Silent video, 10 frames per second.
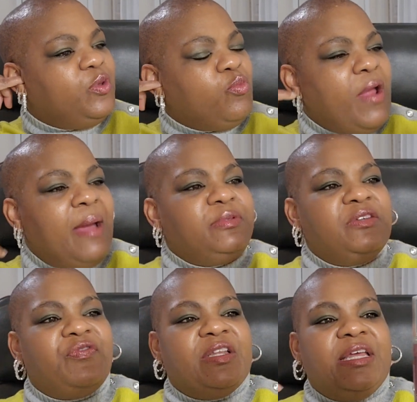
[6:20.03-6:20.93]
Wrapped
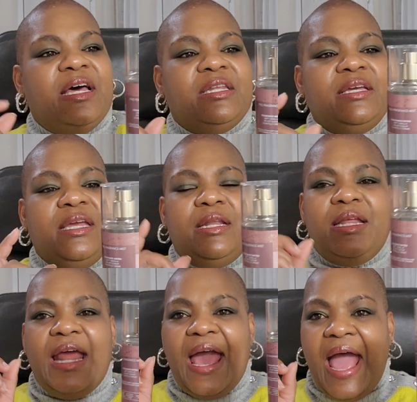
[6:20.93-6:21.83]
in Vanilla in
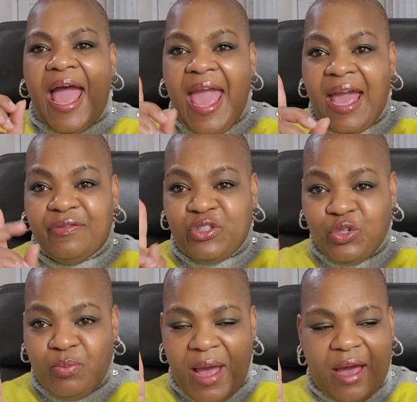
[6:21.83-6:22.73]
it. I have
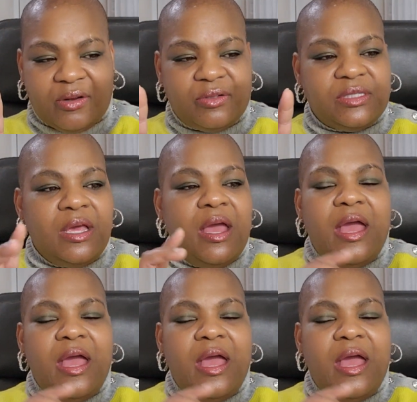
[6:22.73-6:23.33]
two bottles.